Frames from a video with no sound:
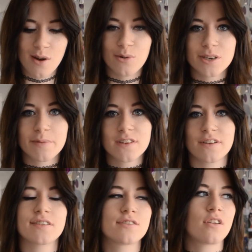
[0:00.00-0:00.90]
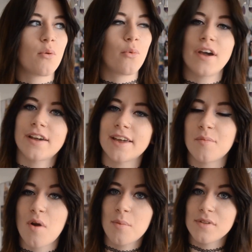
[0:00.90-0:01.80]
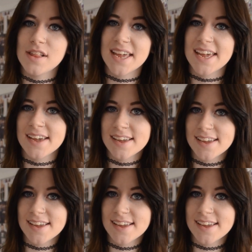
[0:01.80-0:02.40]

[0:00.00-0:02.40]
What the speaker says: which means I can start working properly.